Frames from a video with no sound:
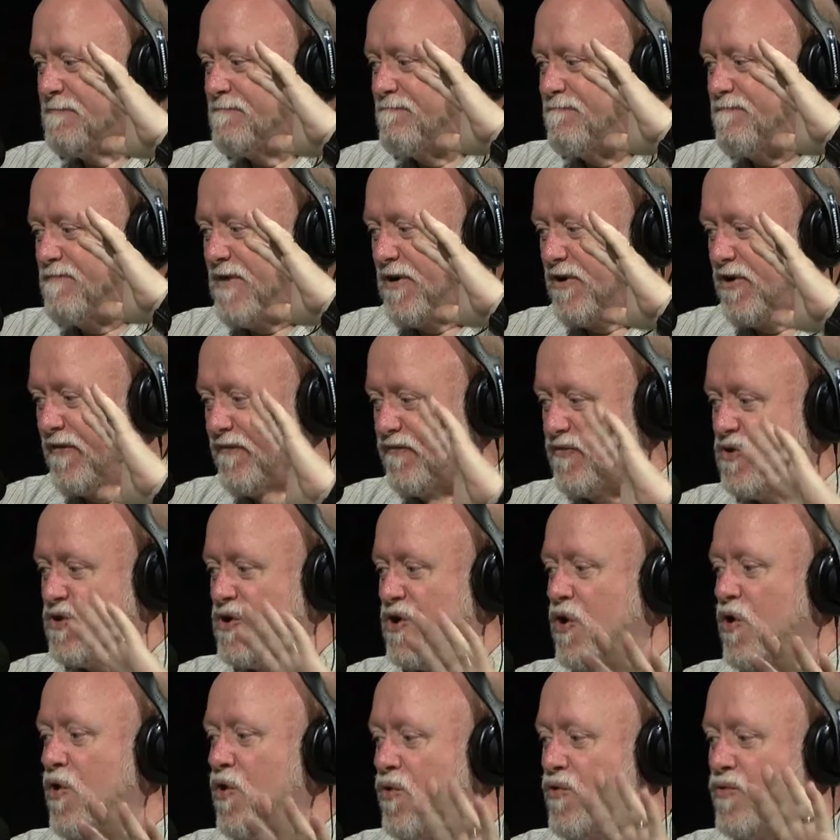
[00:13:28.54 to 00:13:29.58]
they're of
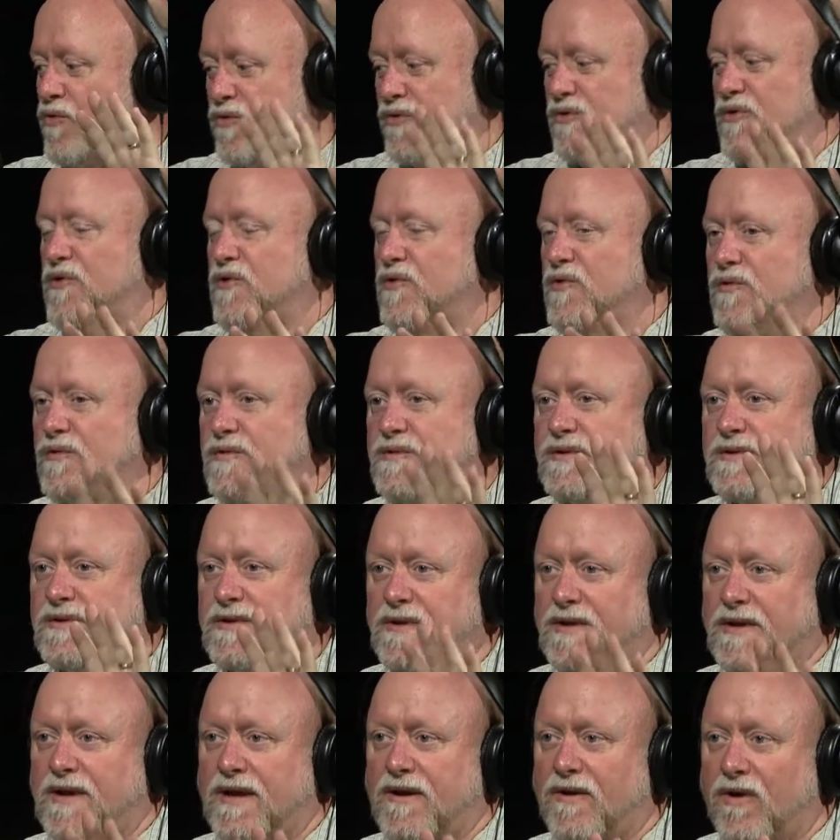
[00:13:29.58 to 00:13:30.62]
no use
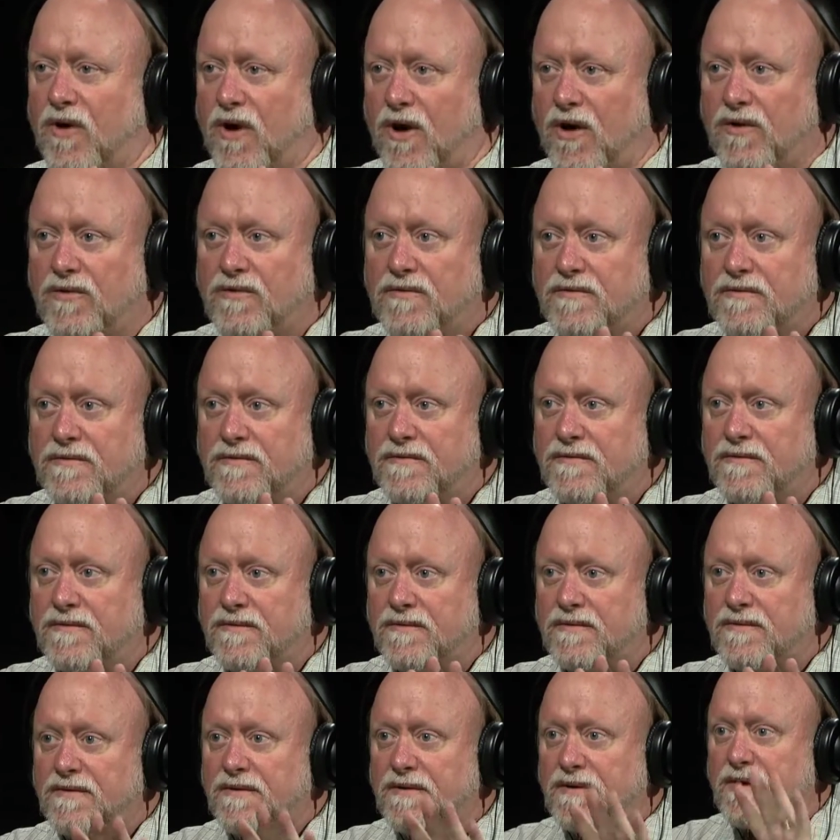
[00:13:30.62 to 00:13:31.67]
at all
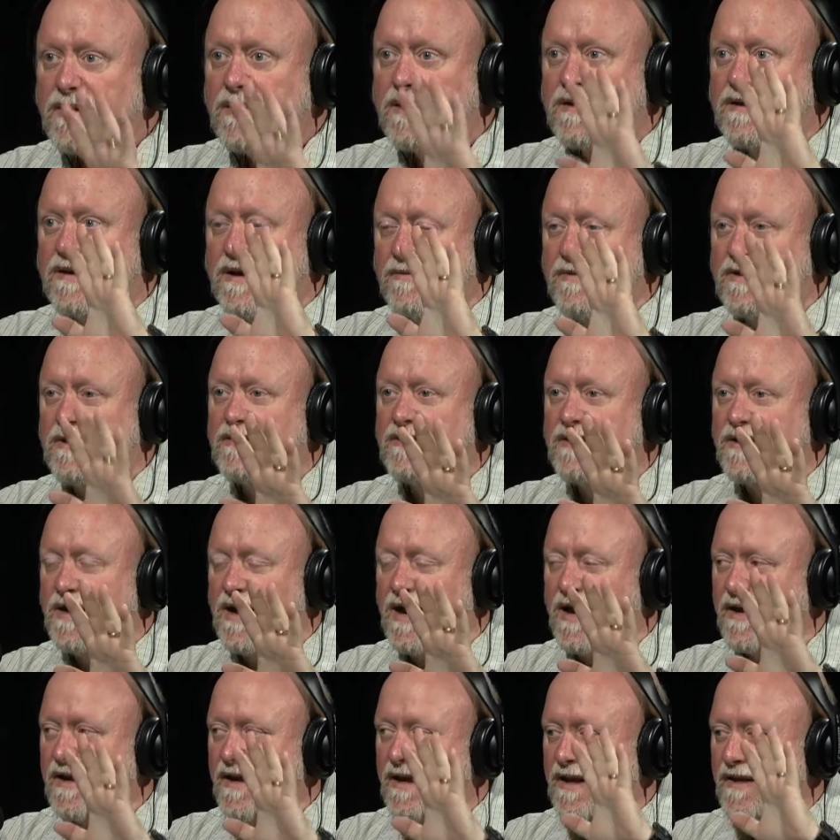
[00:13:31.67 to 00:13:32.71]
coming to
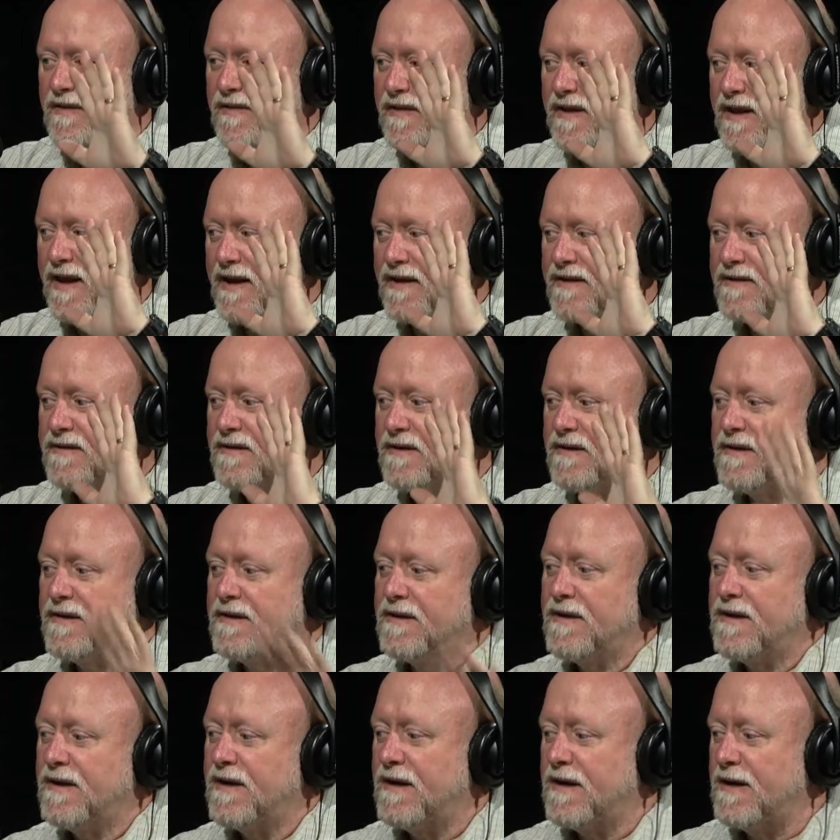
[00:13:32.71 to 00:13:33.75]
God, and that
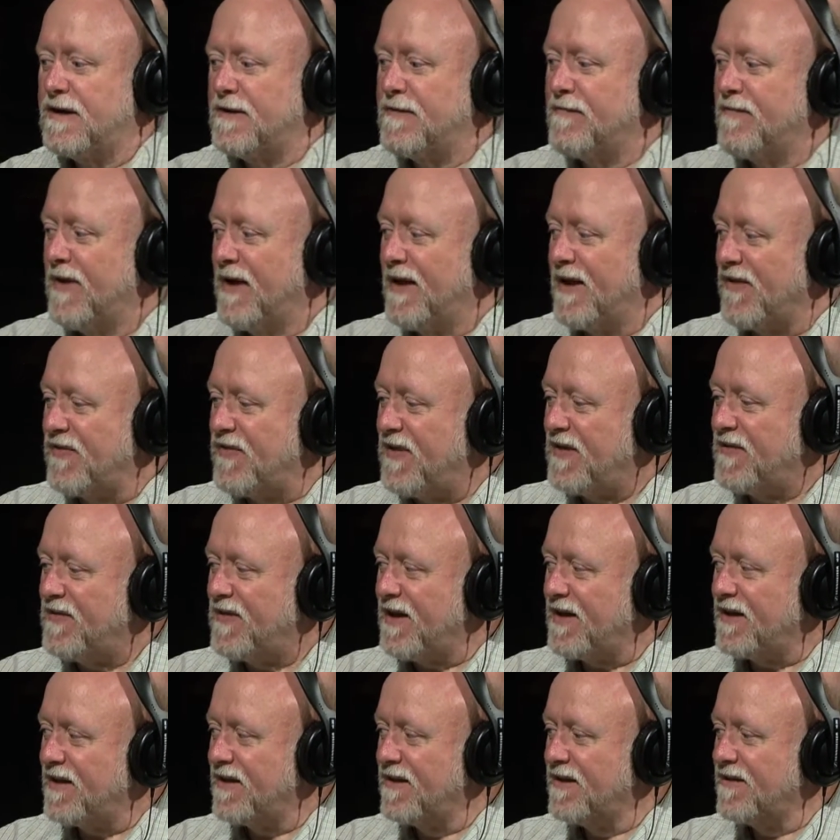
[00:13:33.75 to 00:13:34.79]
uh, and I think
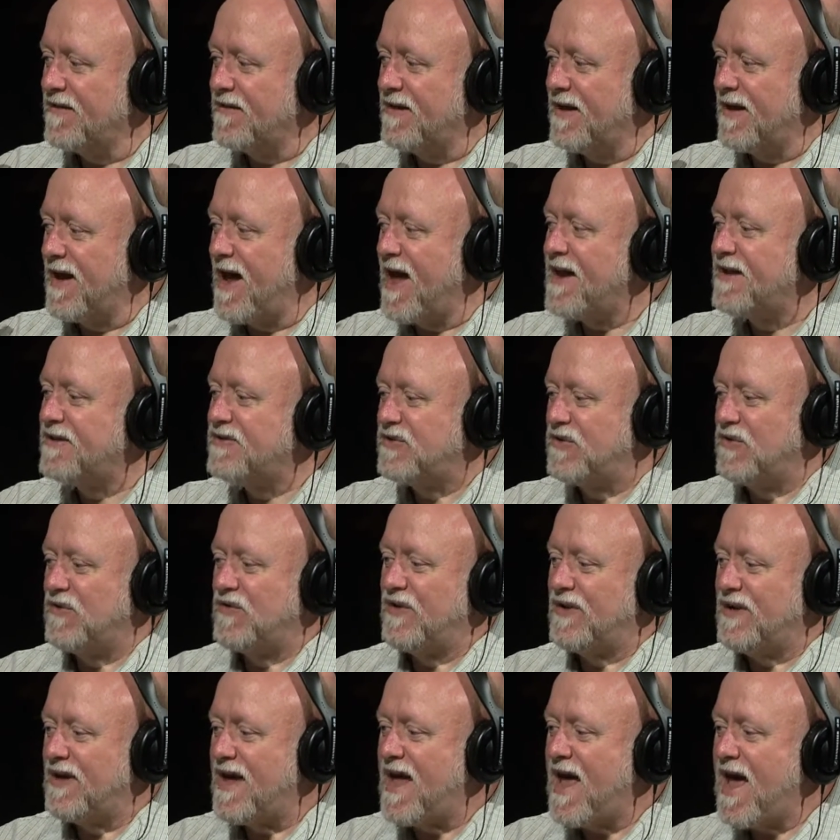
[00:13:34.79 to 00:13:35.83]
that that attitude
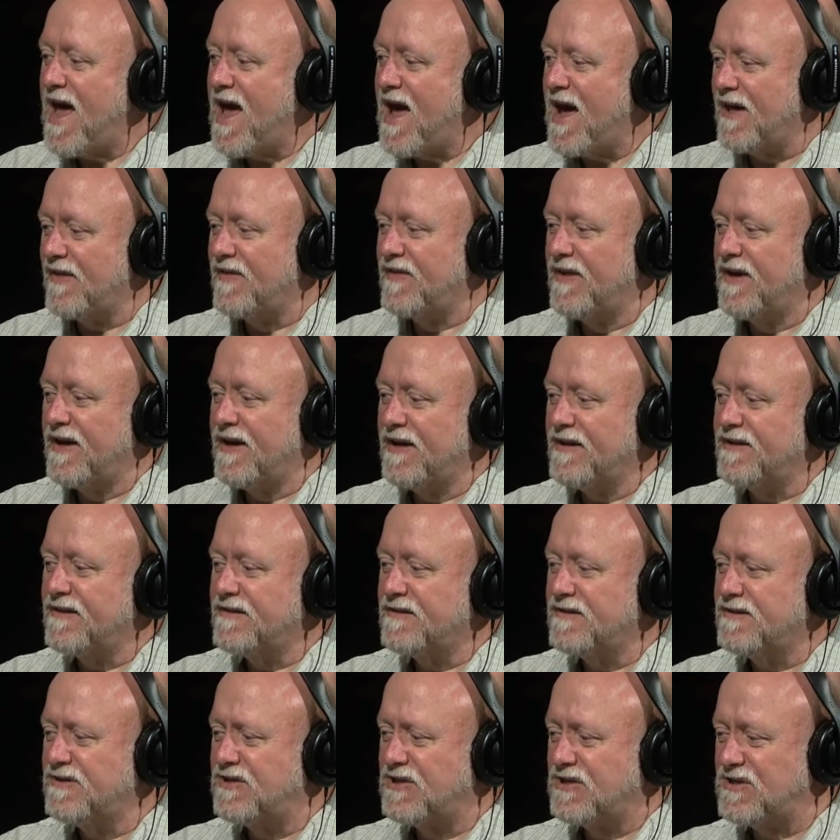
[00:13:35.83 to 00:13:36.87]
that he had that
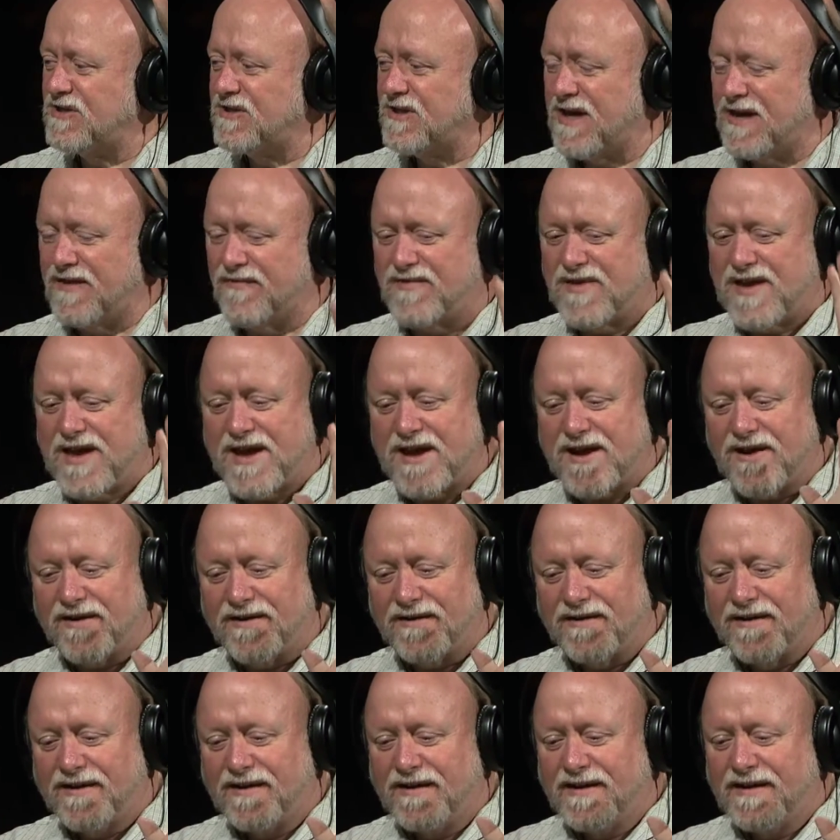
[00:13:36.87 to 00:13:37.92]
he just kind of take
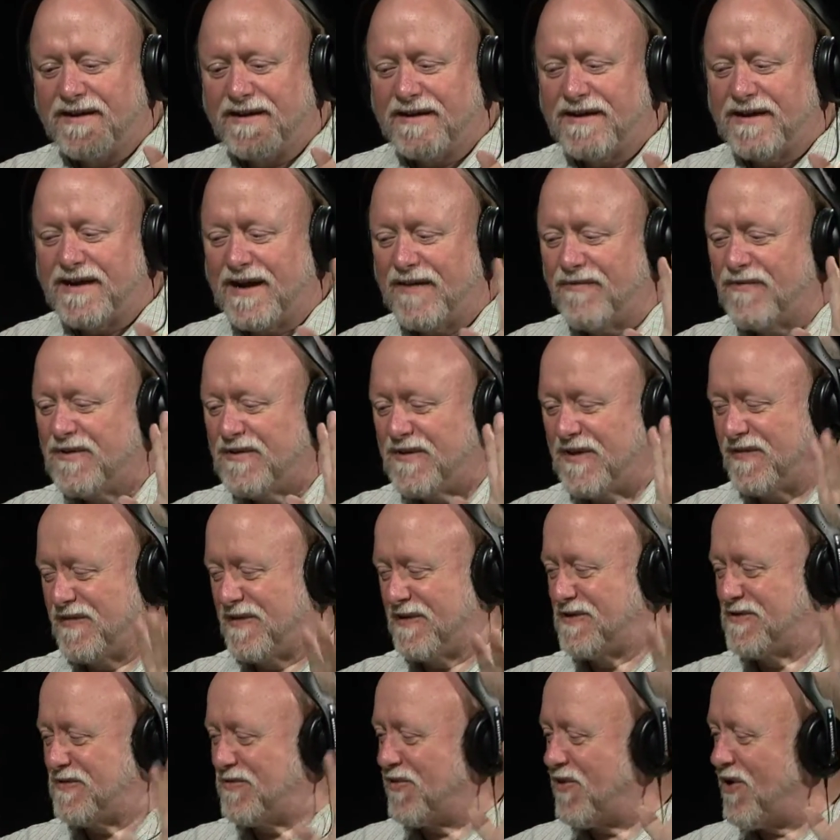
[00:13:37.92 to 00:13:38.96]
everything
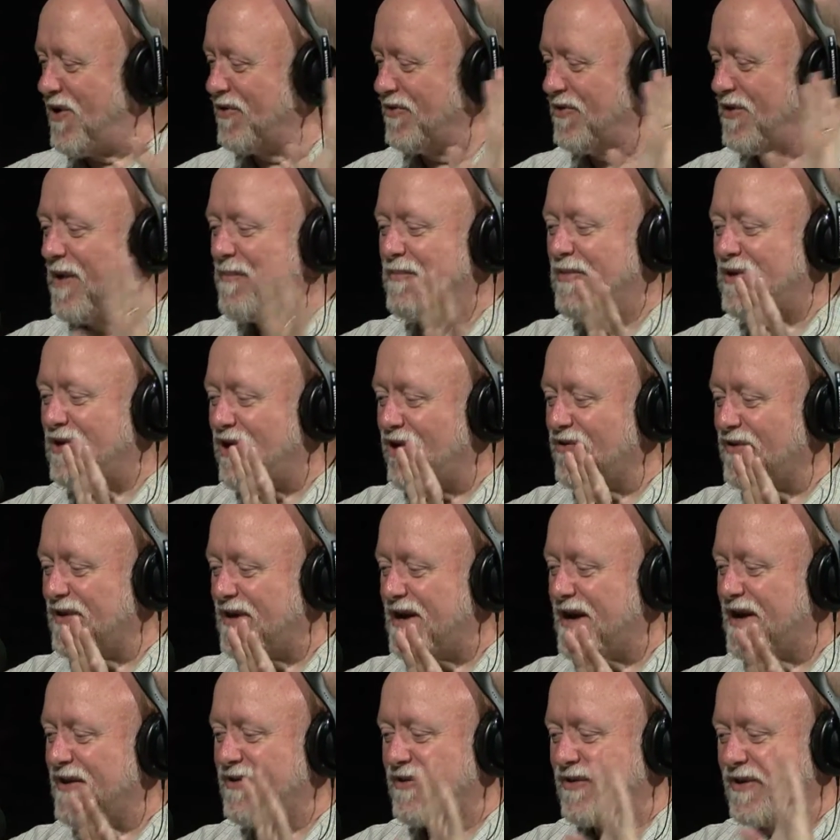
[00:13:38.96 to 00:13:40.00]
that's wrong, lump it all
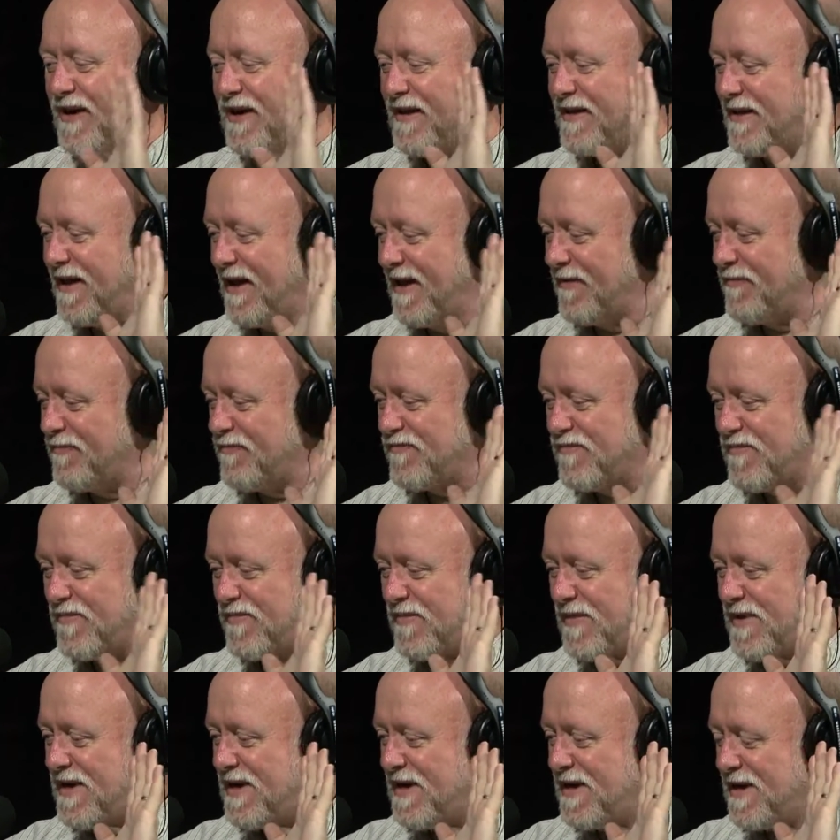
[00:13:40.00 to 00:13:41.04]
together, and and
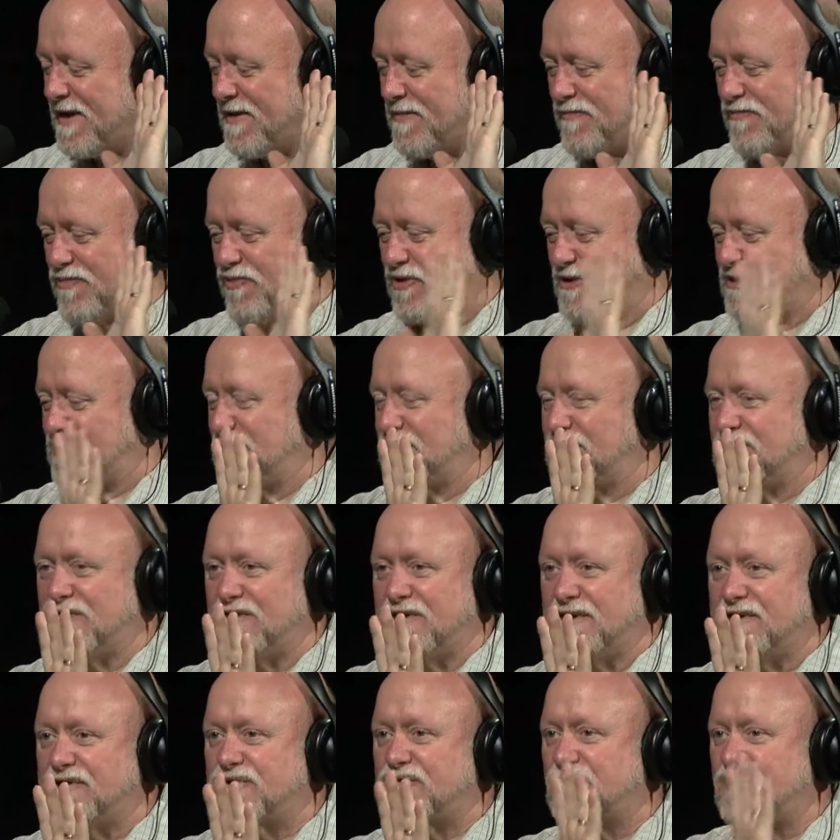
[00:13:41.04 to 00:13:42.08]
push it to
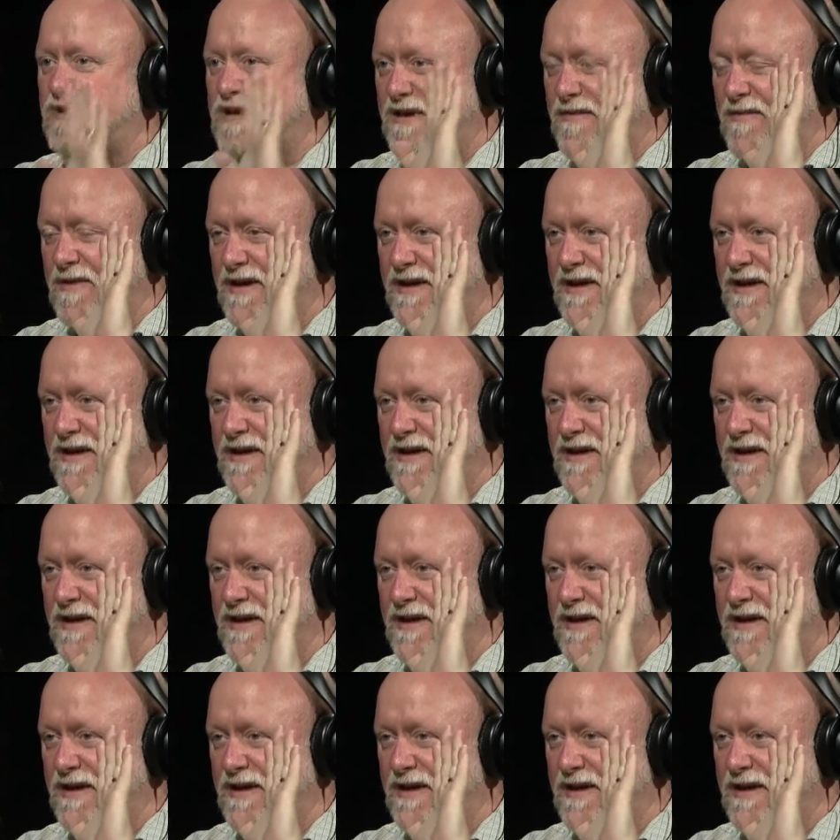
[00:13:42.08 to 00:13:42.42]
the extreme.